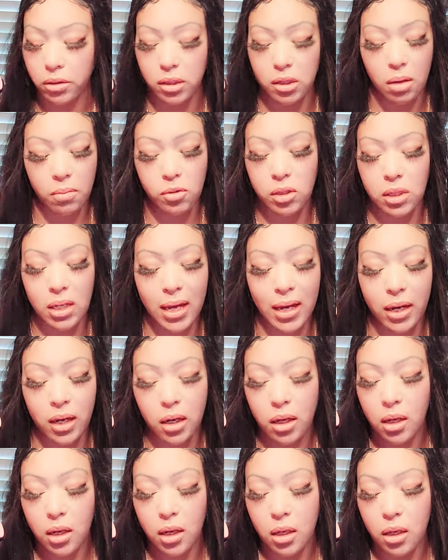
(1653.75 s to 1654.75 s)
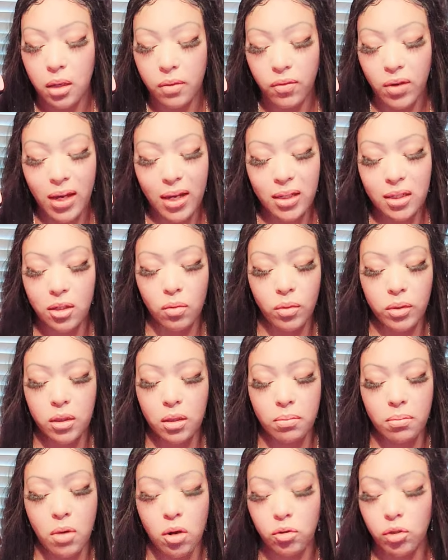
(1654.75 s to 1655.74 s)
It's almost like, can't deal with
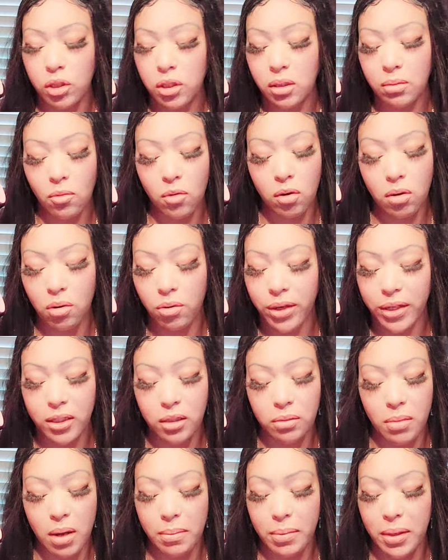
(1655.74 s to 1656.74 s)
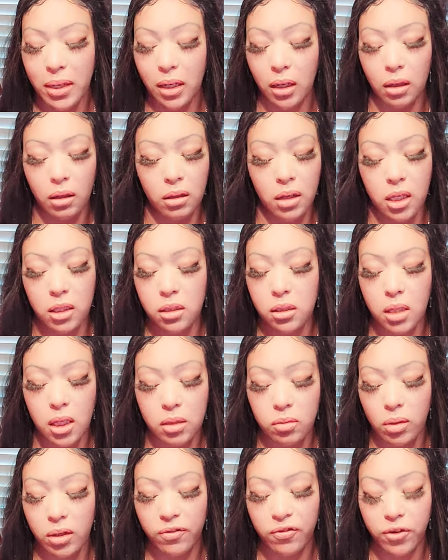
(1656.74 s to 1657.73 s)
the emotions. I'm gonna go get to my money. That's
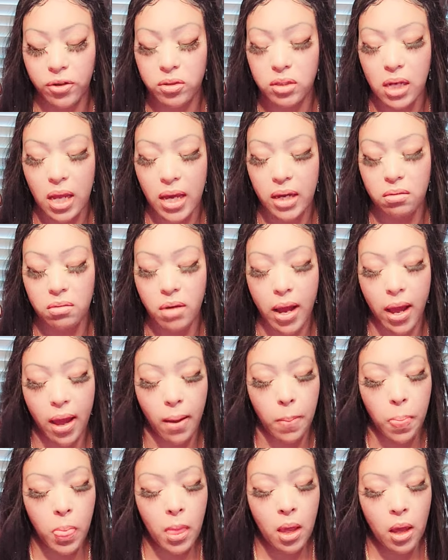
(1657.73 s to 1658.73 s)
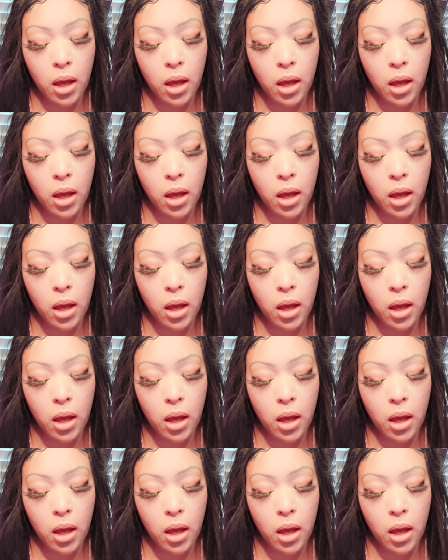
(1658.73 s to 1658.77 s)
that's what it feels like. Okay.